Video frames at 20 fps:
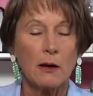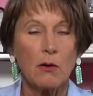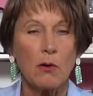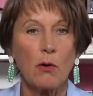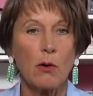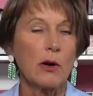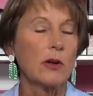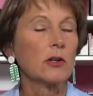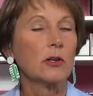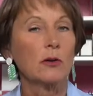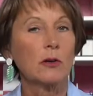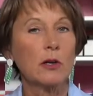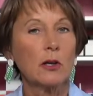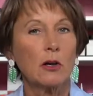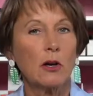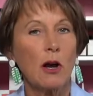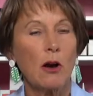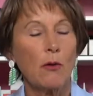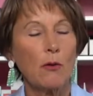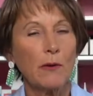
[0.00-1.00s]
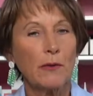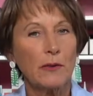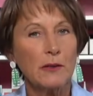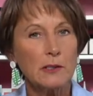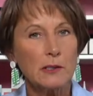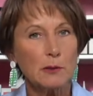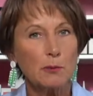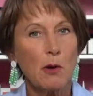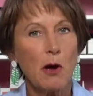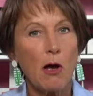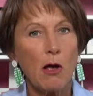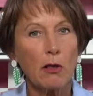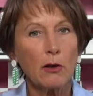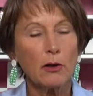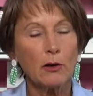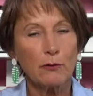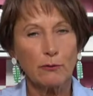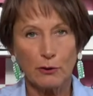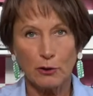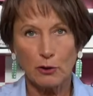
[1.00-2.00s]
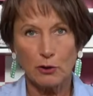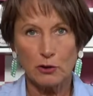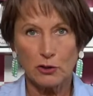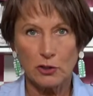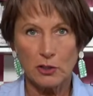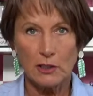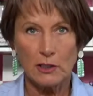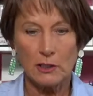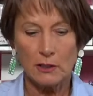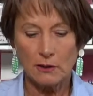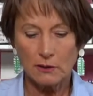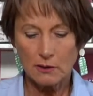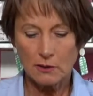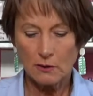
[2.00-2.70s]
or you could go with the smaller version.